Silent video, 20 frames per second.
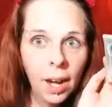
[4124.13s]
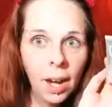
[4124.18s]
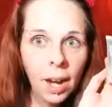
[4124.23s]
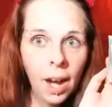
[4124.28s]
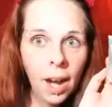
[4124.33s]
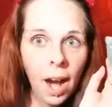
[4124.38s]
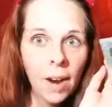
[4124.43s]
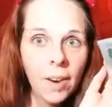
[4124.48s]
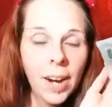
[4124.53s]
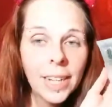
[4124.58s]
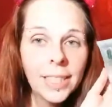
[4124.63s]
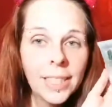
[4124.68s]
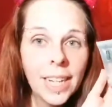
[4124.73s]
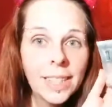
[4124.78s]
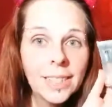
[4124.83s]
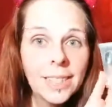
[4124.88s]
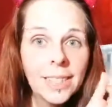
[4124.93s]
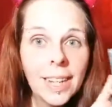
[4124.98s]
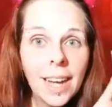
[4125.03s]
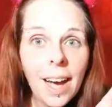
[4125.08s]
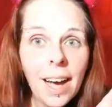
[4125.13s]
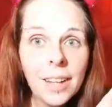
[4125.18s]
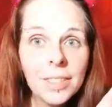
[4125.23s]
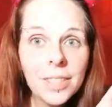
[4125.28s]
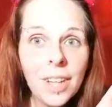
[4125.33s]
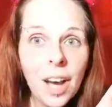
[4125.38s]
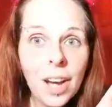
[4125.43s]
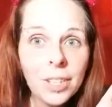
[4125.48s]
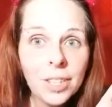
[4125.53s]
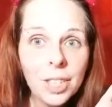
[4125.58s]
All right, Jessica, I'll
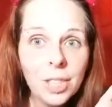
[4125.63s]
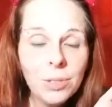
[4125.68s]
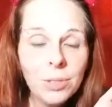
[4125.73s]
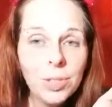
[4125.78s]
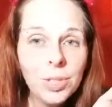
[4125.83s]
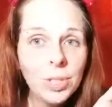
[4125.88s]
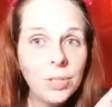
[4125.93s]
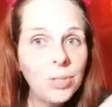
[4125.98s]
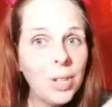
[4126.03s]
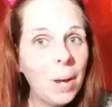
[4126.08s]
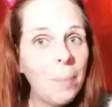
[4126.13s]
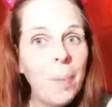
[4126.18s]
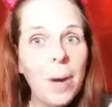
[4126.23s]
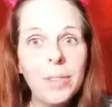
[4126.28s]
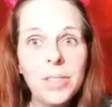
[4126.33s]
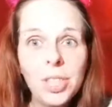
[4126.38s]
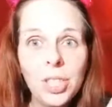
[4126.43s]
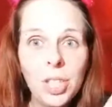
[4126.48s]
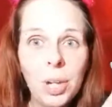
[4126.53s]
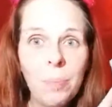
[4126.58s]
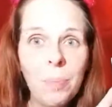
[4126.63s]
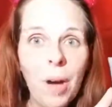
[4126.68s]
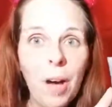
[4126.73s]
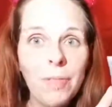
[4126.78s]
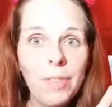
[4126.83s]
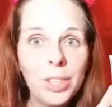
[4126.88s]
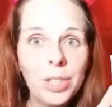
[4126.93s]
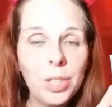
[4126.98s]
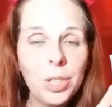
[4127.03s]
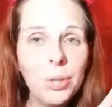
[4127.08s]
talk to you soon. I'm about to jump off
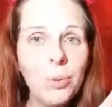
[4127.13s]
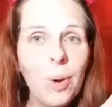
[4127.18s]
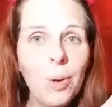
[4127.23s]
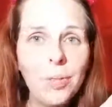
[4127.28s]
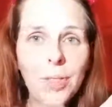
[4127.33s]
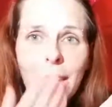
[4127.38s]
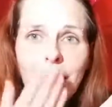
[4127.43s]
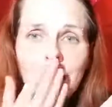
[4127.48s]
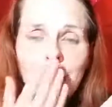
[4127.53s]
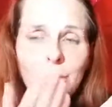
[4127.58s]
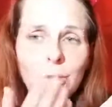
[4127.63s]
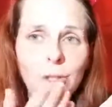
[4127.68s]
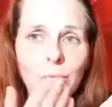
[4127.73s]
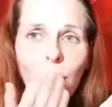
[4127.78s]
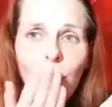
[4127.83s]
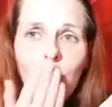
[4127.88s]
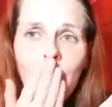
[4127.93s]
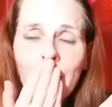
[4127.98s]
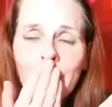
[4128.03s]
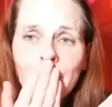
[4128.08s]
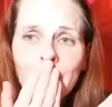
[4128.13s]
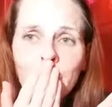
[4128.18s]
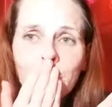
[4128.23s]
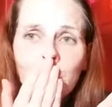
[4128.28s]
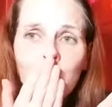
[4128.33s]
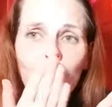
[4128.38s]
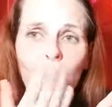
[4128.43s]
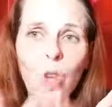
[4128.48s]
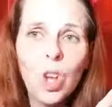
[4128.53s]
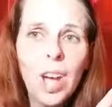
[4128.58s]
here too. Oh, thank you so much.
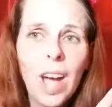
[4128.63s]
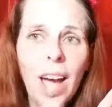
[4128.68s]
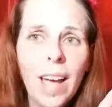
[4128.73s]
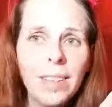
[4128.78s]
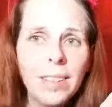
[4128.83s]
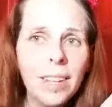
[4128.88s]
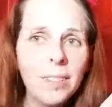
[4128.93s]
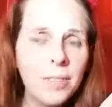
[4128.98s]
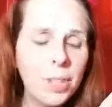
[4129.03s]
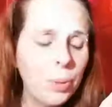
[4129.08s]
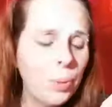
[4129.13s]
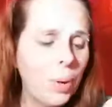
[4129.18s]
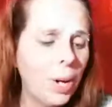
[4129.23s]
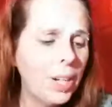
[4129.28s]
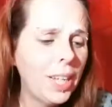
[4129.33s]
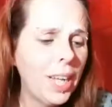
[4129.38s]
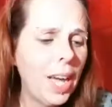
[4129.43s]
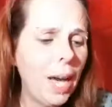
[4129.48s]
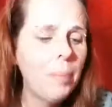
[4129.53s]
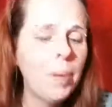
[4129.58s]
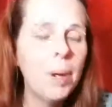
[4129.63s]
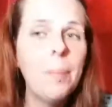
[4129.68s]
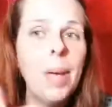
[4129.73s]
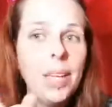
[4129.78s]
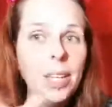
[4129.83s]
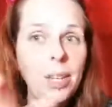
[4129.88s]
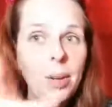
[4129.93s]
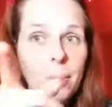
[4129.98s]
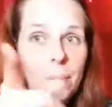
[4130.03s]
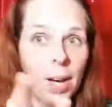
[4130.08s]
I love you, honey. I'm going to
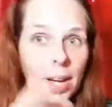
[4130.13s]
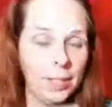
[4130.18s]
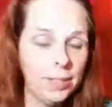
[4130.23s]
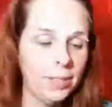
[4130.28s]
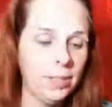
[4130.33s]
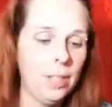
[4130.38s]
make you a mod.